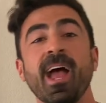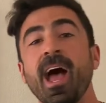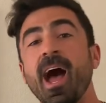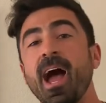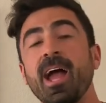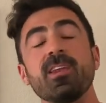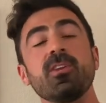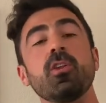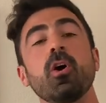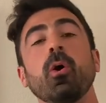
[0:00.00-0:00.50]
I
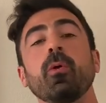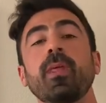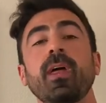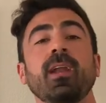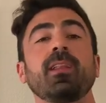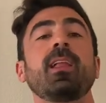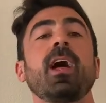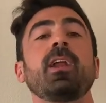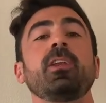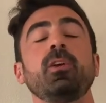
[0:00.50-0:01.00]
know that a
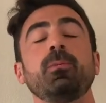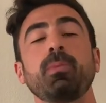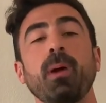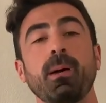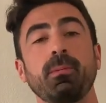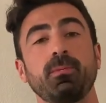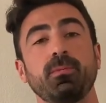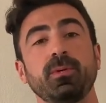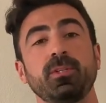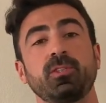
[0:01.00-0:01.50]
lot of you
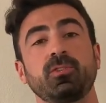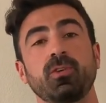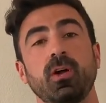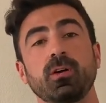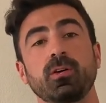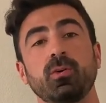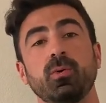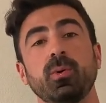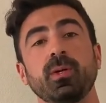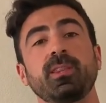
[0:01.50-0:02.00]
probably
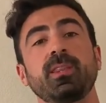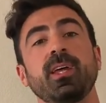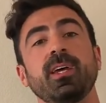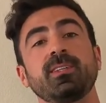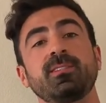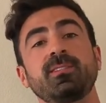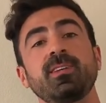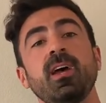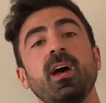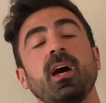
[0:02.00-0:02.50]
struggle with
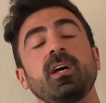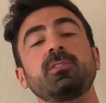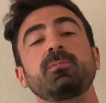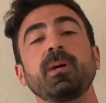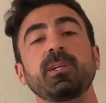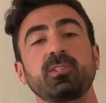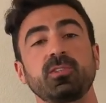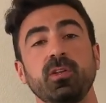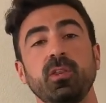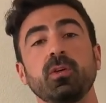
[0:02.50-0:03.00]
this,
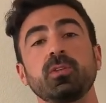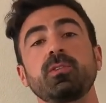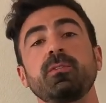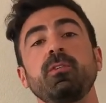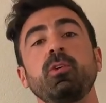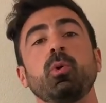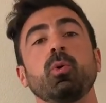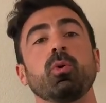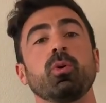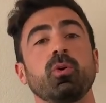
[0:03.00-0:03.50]
especially those of
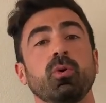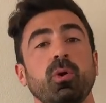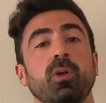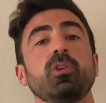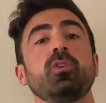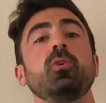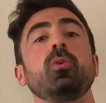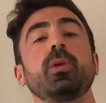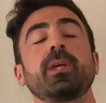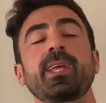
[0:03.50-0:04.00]
you who are
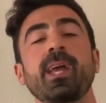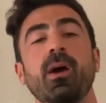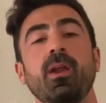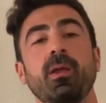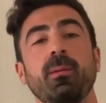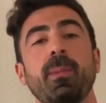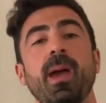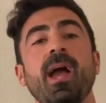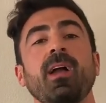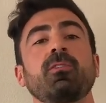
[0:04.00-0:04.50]
new to counting
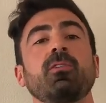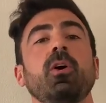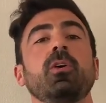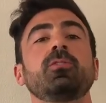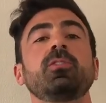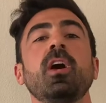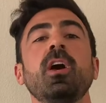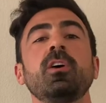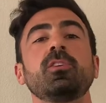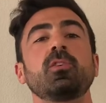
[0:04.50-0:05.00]
macros,
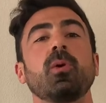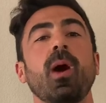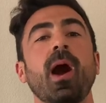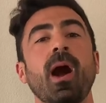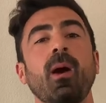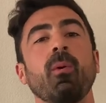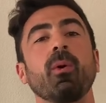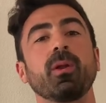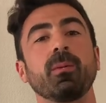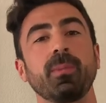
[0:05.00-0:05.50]
so
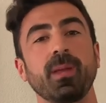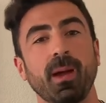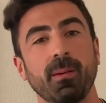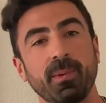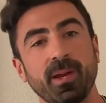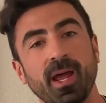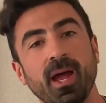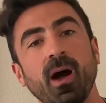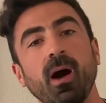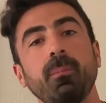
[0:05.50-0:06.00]
I want to be able
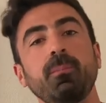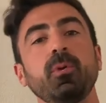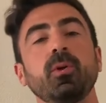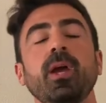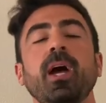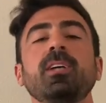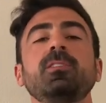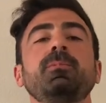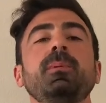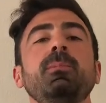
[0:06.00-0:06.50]
to help you
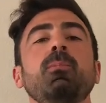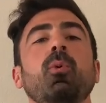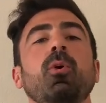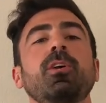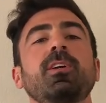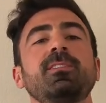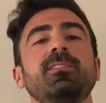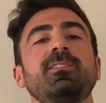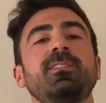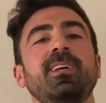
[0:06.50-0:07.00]
guys be more
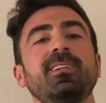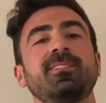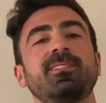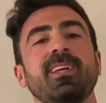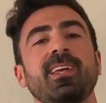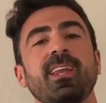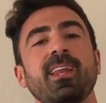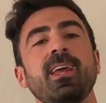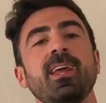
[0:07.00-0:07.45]
consistent.